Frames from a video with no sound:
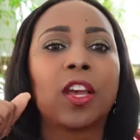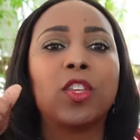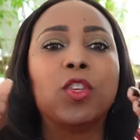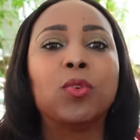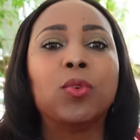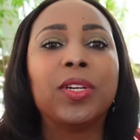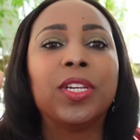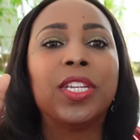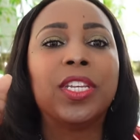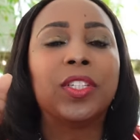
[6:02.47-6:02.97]

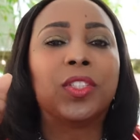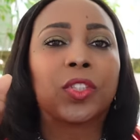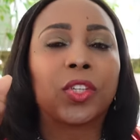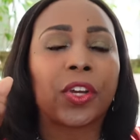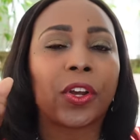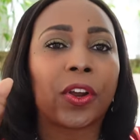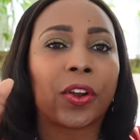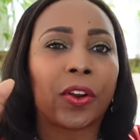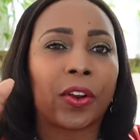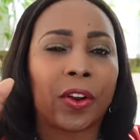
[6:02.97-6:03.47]
you'll need
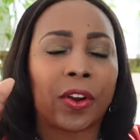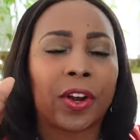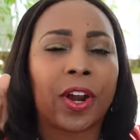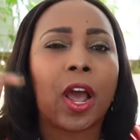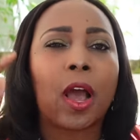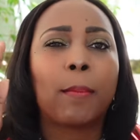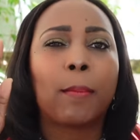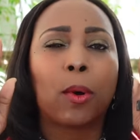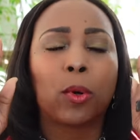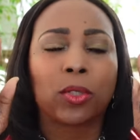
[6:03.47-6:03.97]
to earn
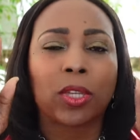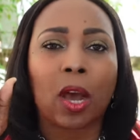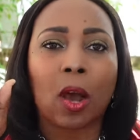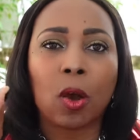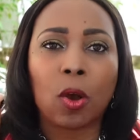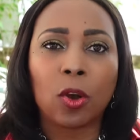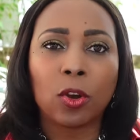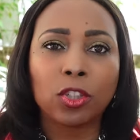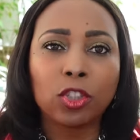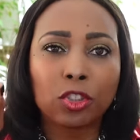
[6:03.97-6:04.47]
about one
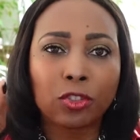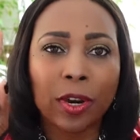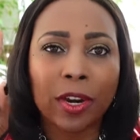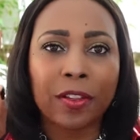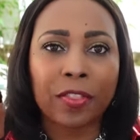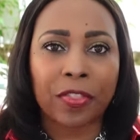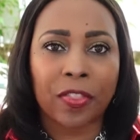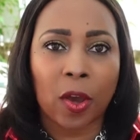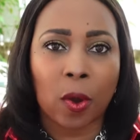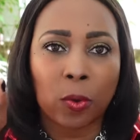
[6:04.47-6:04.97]
hundred
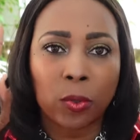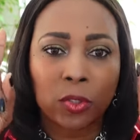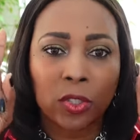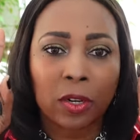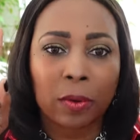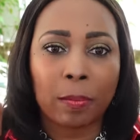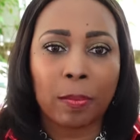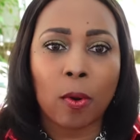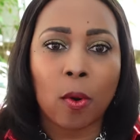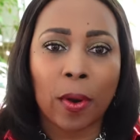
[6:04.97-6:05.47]

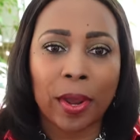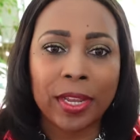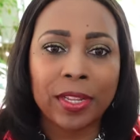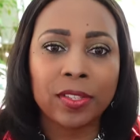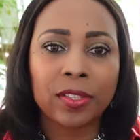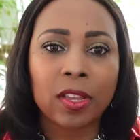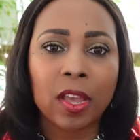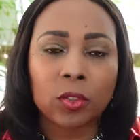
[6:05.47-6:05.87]
thousand points.